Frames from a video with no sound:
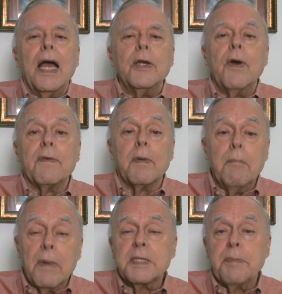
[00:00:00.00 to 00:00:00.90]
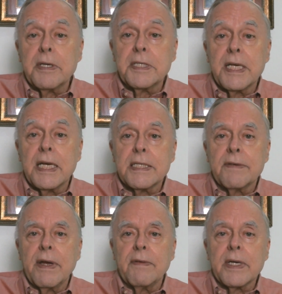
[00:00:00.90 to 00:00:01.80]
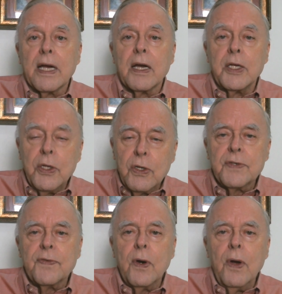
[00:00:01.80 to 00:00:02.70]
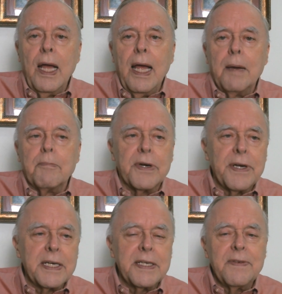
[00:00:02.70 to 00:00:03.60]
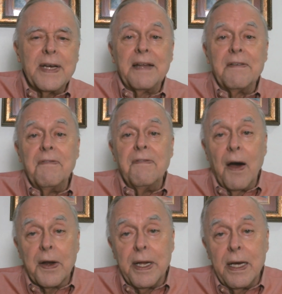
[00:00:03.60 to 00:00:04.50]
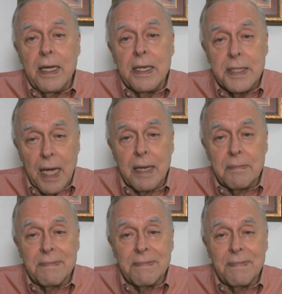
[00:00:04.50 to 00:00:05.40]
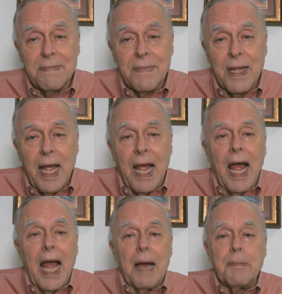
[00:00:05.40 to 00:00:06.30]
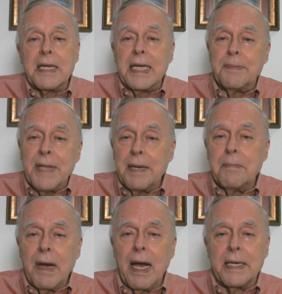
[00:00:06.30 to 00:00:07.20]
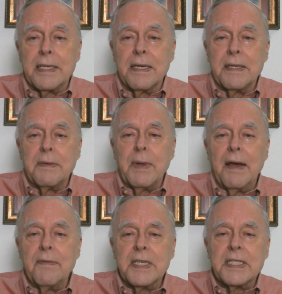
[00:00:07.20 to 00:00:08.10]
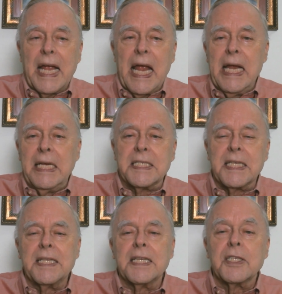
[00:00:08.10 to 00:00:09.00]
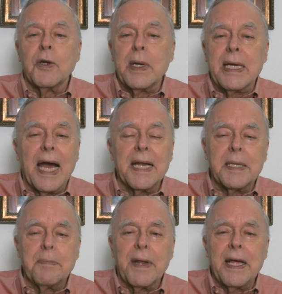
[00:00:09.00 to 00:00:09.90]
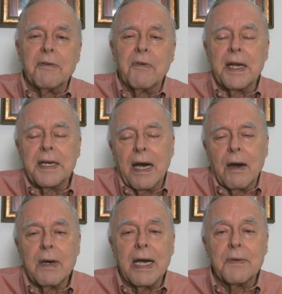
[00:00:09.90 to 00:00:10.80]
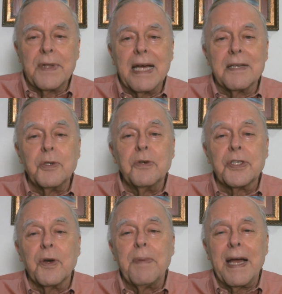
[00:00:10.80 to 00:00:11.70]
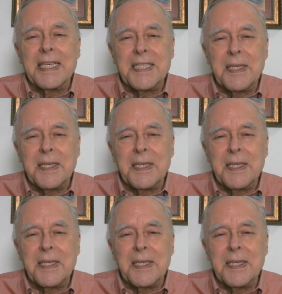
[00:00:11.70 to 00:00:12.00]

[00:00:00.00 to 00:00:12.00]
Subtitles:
you have a much better chance of having a useful, productive, and fun time. But keep that in mind. We have this age thing that's going on in the planet right now. Well, that too shall pass